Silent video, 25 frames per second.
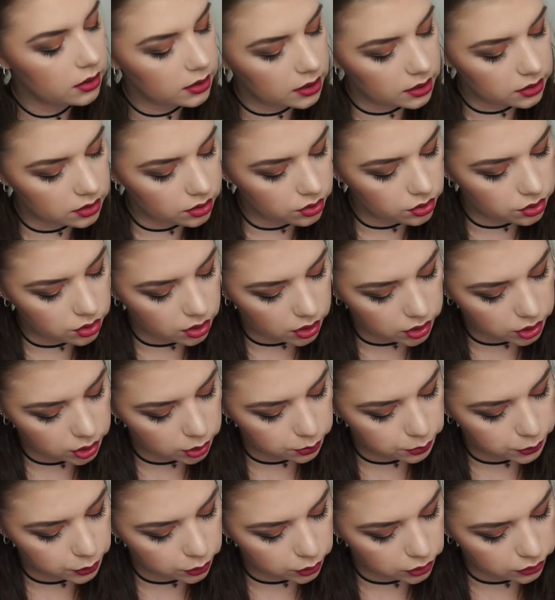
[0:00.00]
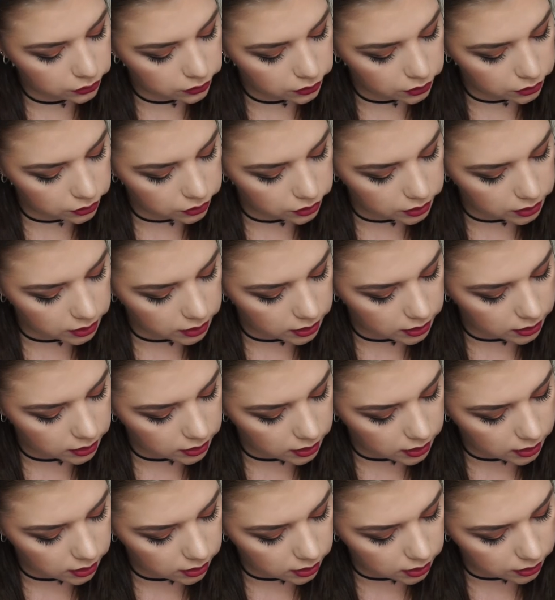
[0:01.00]
This is such a beautiful shade,
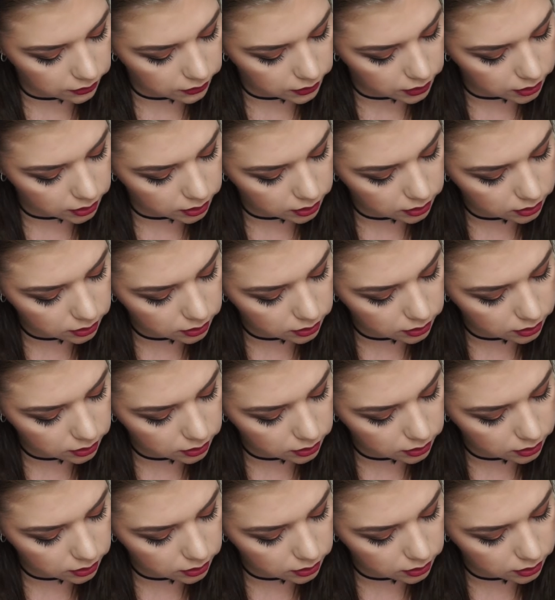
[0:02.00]
I love it.